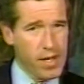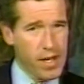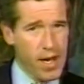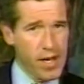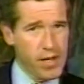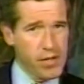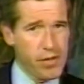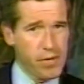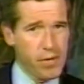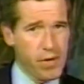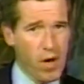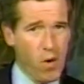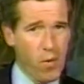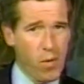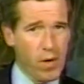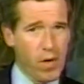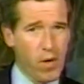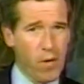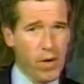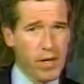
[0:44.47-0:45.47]
As you know,
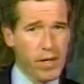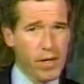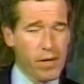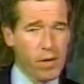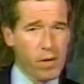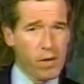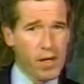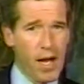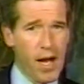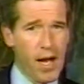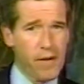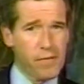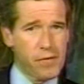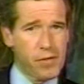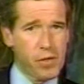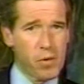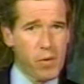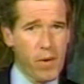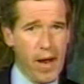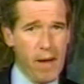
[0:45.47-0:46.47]
we're going to go live
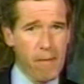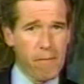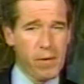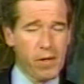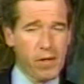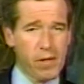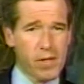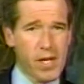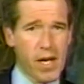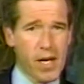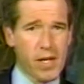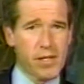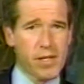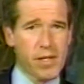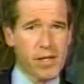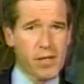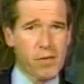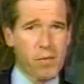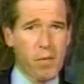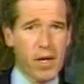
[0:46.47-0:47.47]
to Hemphill,
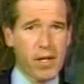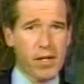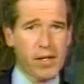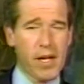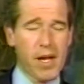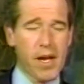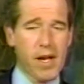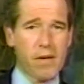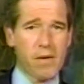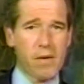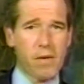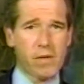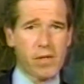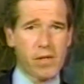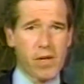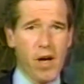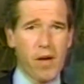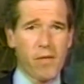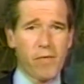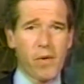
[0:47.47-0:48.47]
Texas, when the news
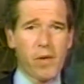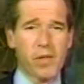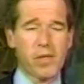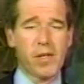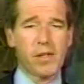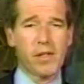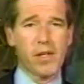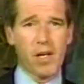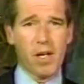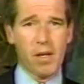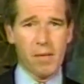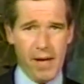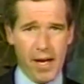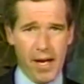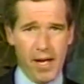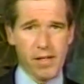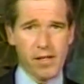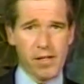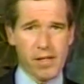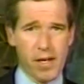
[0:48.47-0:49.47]
conference at the
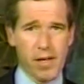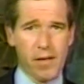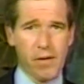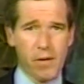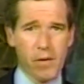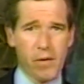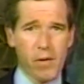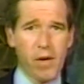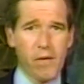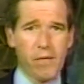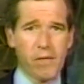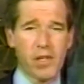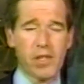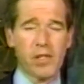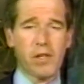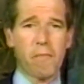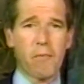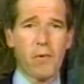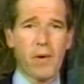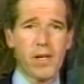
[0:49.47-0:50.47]
command center of the
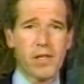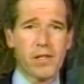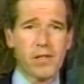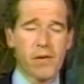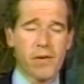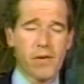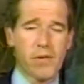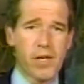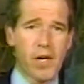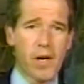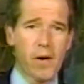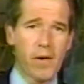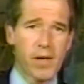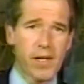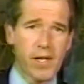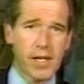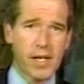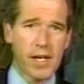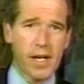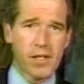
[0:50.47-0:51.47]
debris search
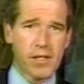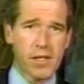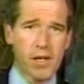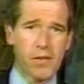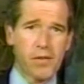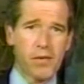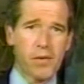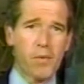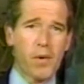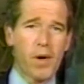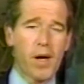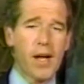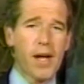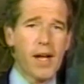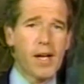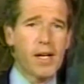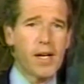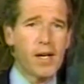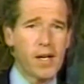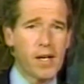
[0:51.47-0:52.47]
area gets
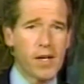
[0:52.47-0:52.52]
underway.